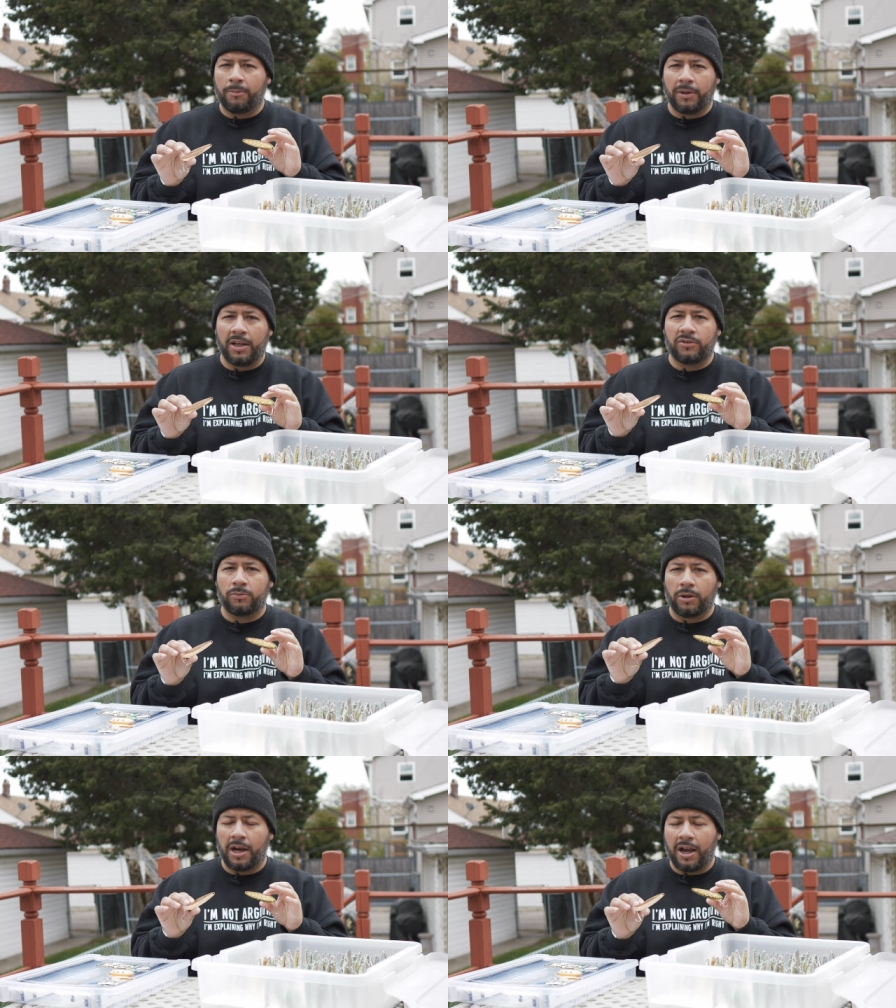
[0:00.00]
and place
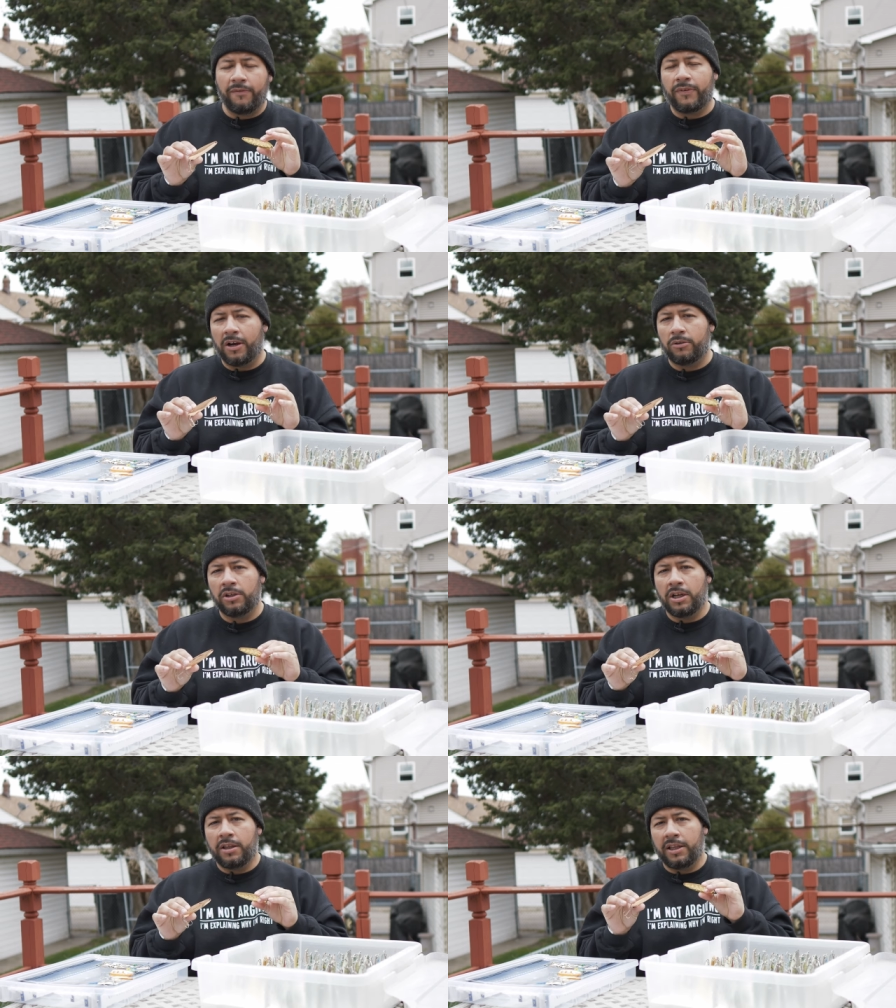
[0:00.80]
where I found
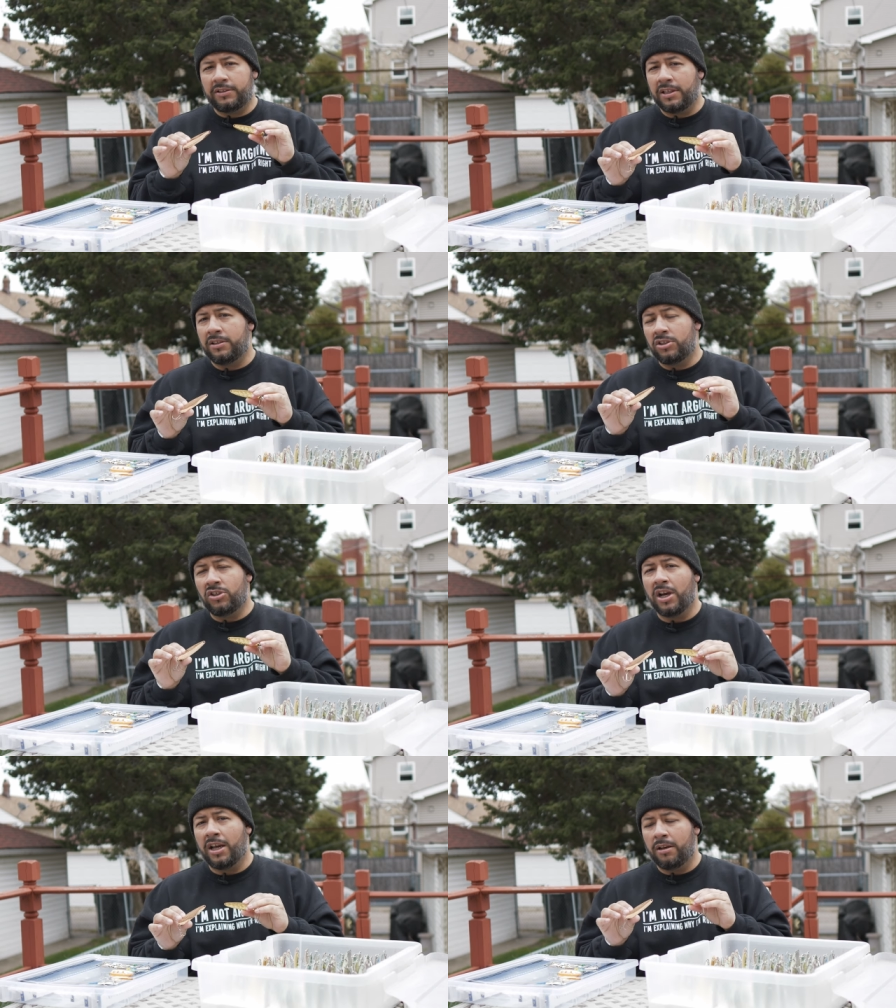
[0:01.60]
they tend to
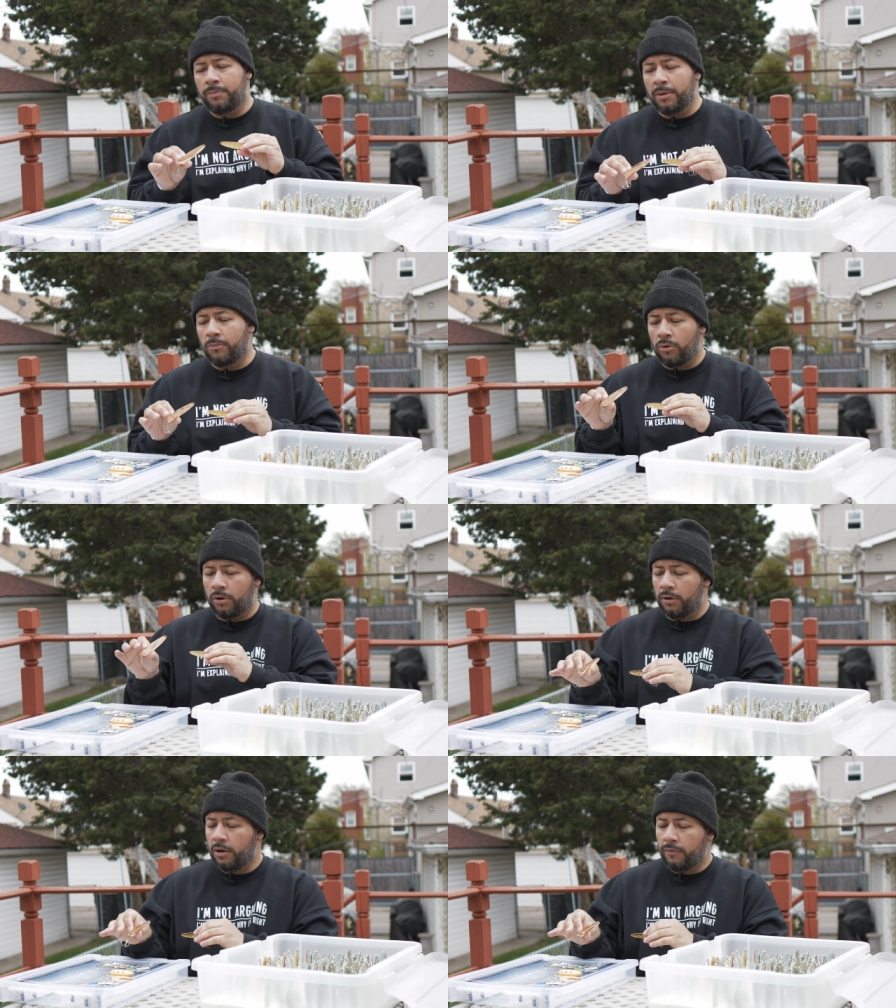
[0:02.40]
shine a bit
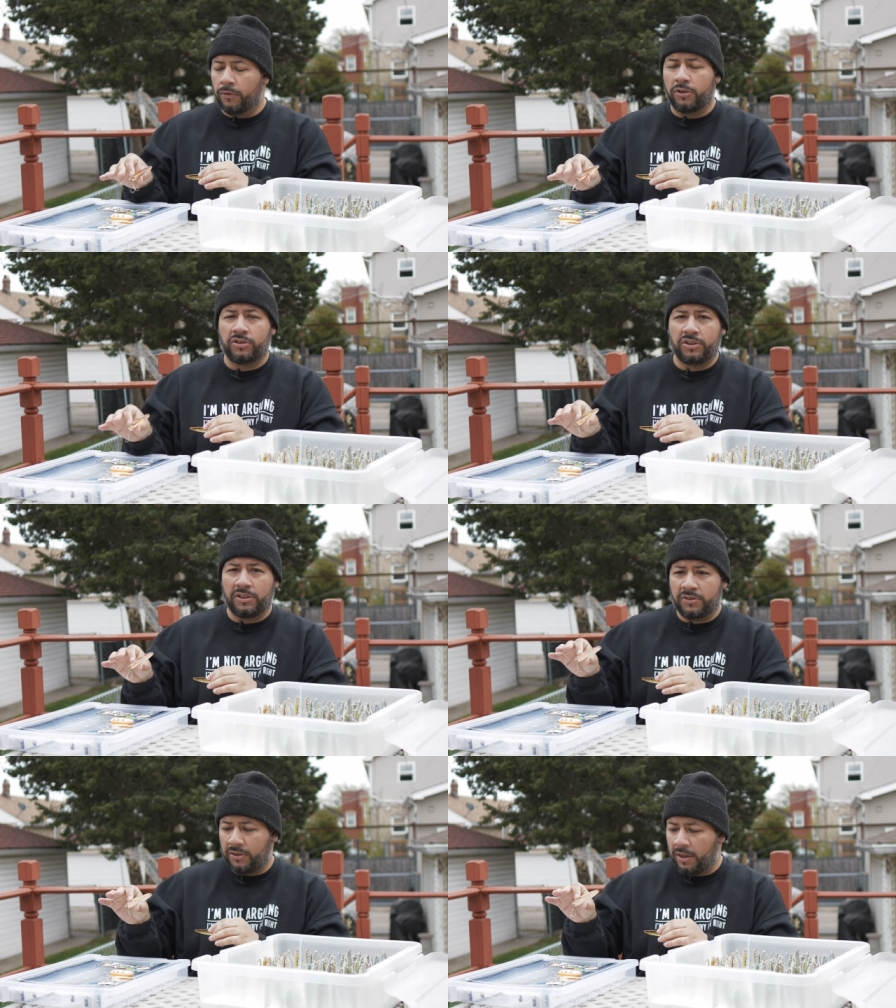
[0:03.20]
more
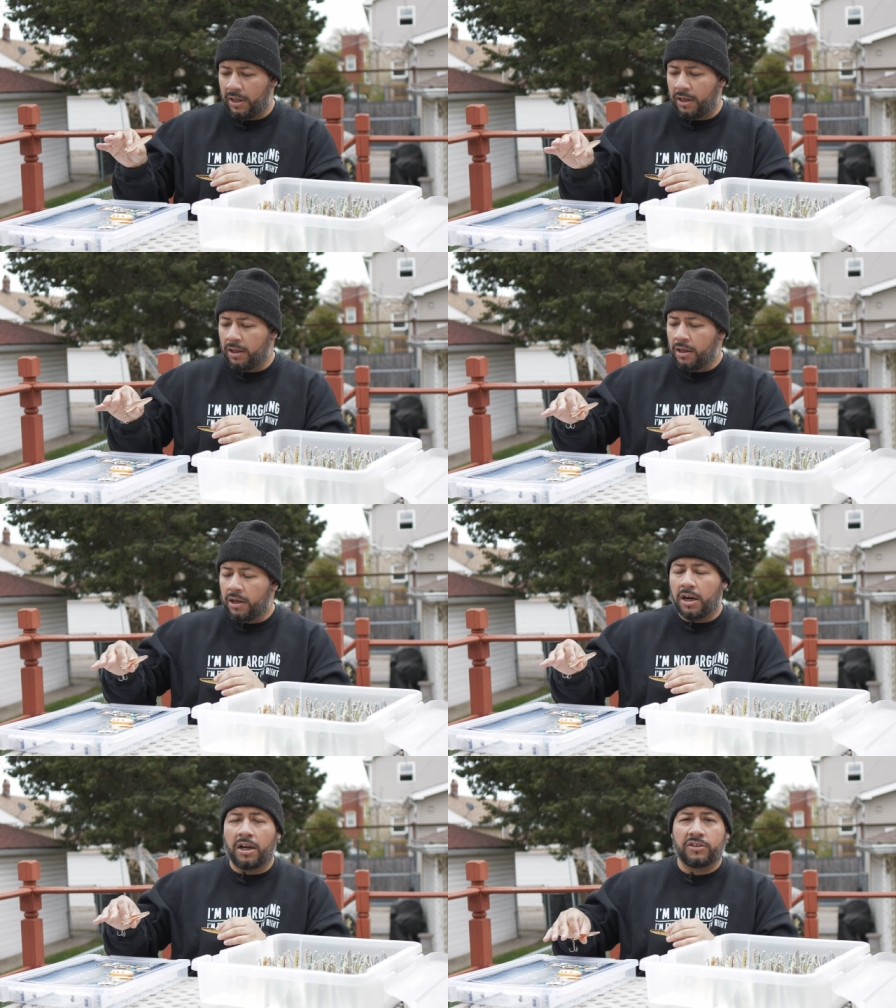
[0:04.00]
versus the
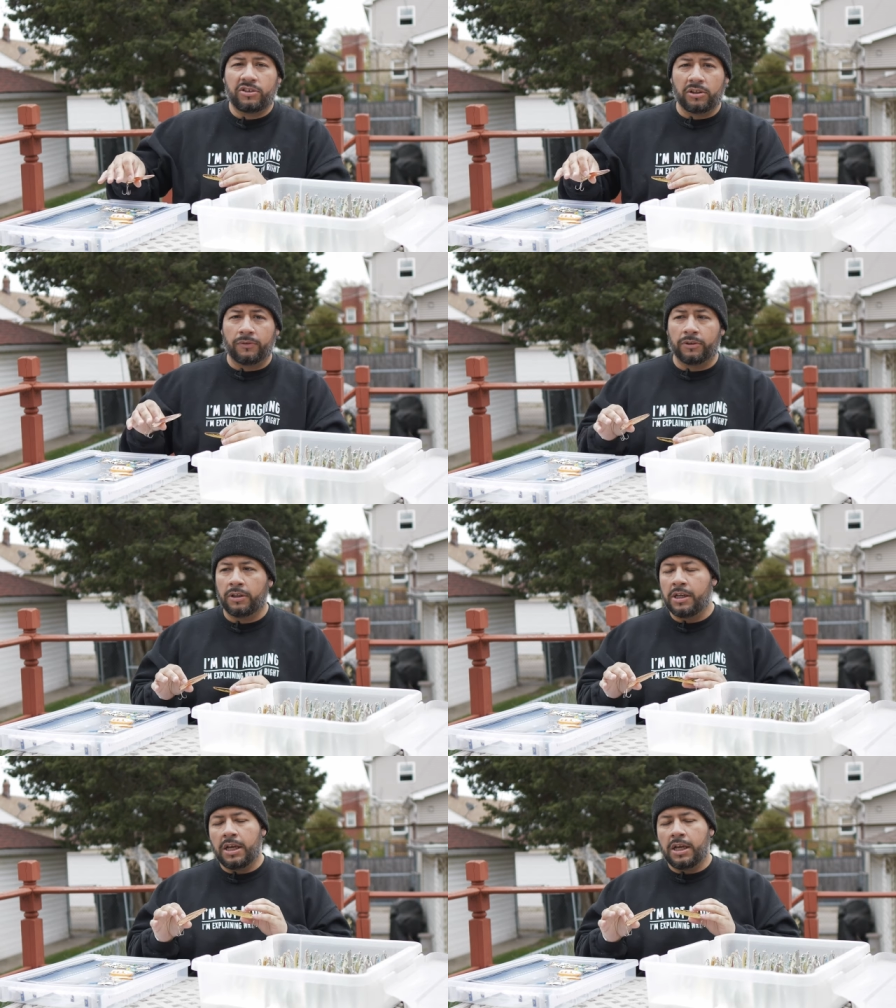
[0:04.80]
uh, silver.